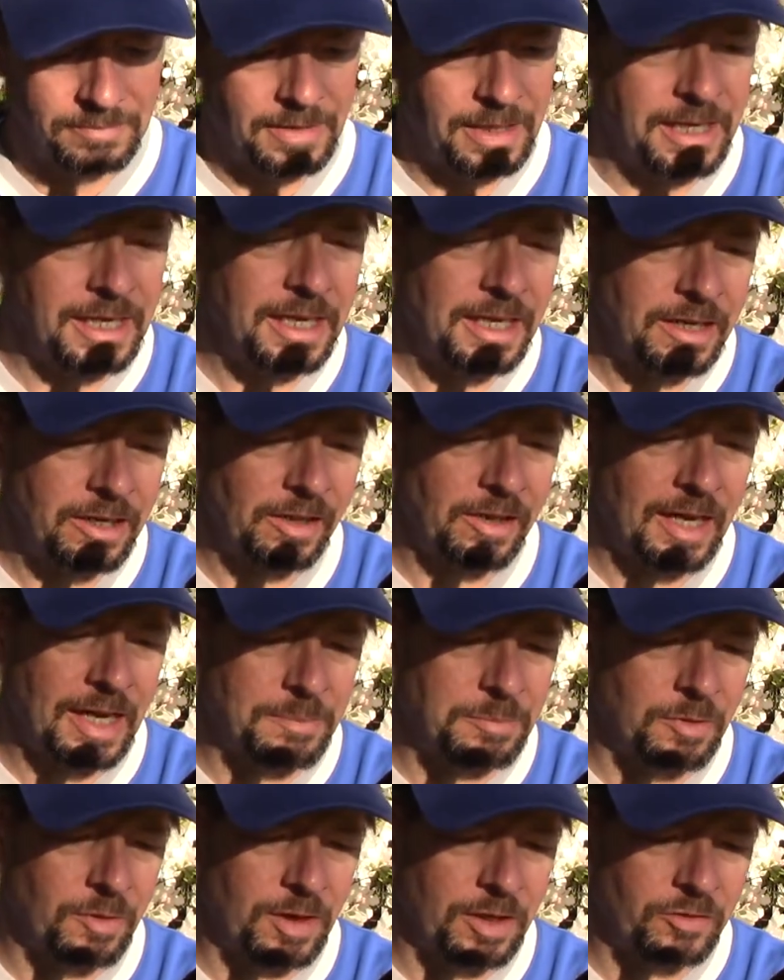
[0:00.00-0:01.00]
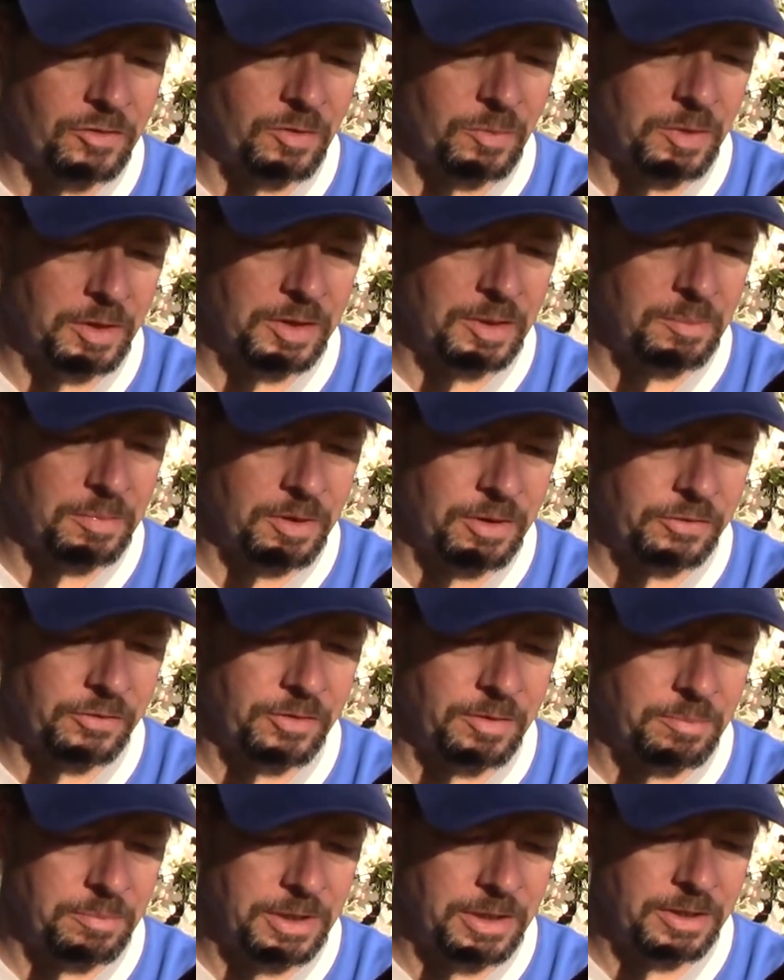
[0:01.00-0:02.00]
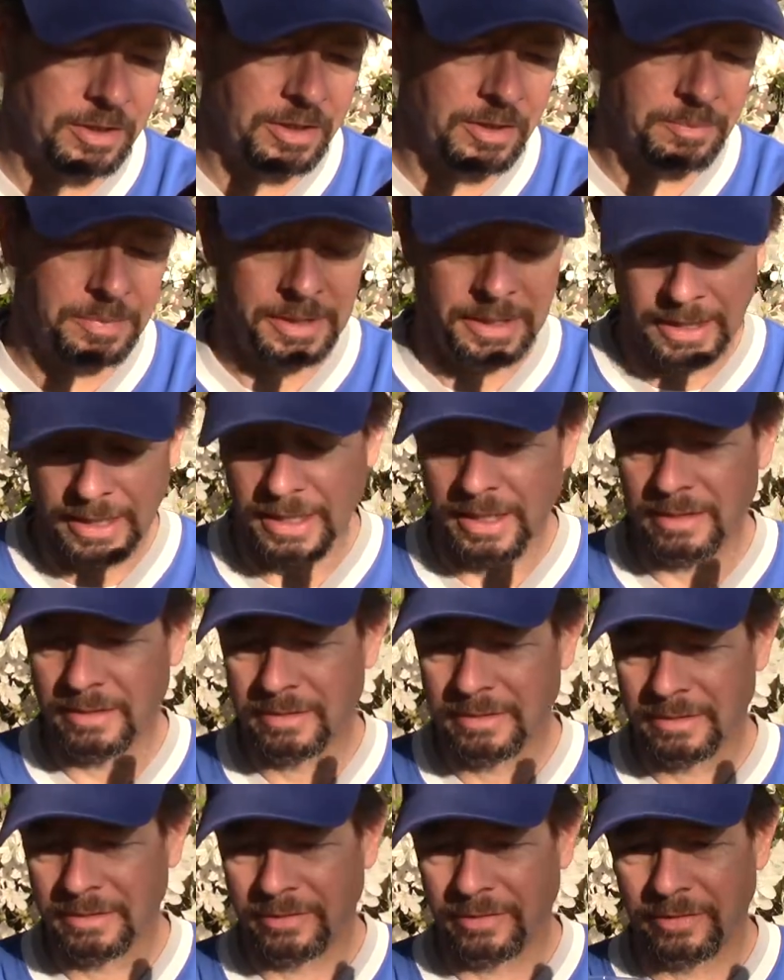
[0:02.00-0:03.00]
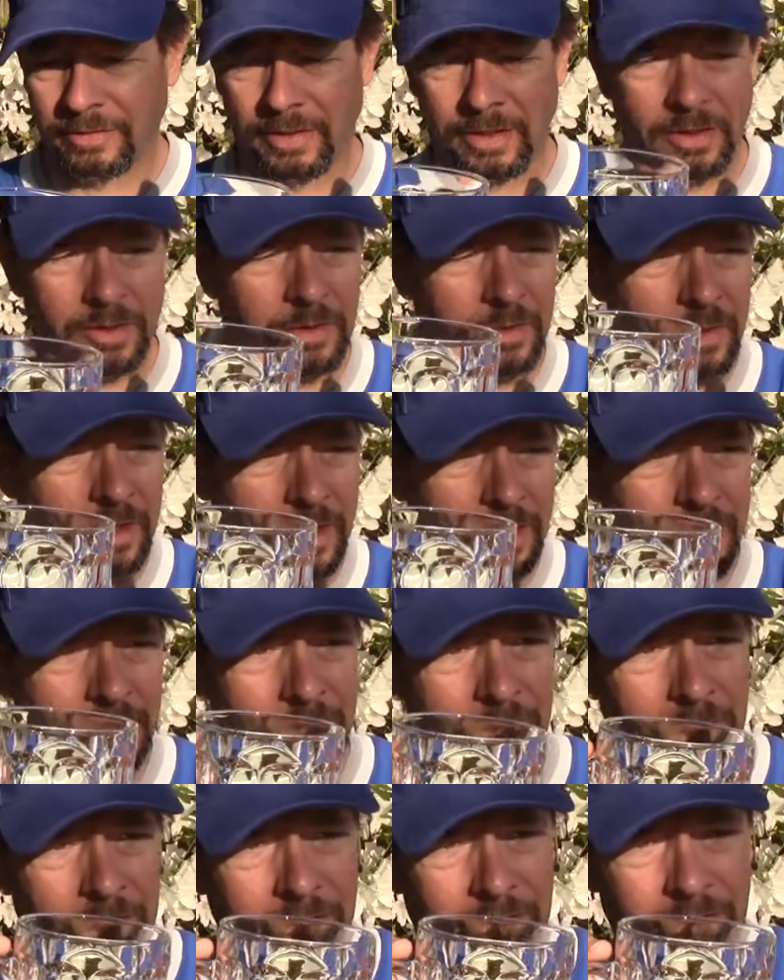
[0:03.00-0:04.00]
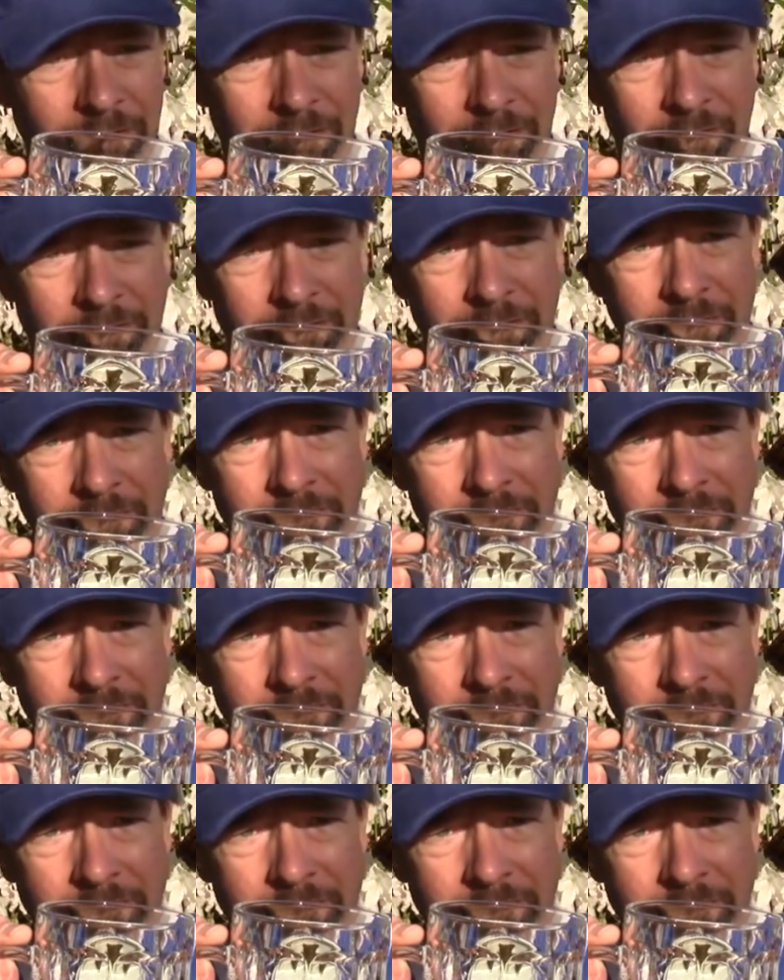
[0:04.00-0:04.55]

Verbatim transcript: in collaboration with the Boston Beer Company. Yeah, since they own it, makes sense.